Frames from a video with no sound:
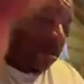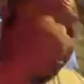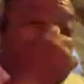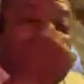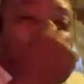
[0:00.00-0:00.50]

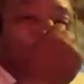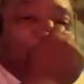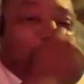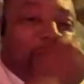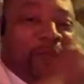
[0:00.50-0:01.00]
Damn, yo,
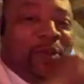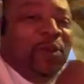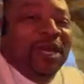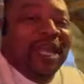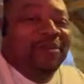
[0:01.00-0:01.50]
people,
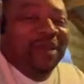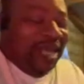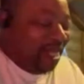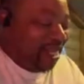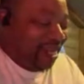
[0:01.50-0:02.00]
when they be,
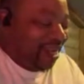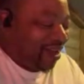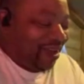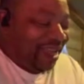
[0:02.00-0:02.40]
yo,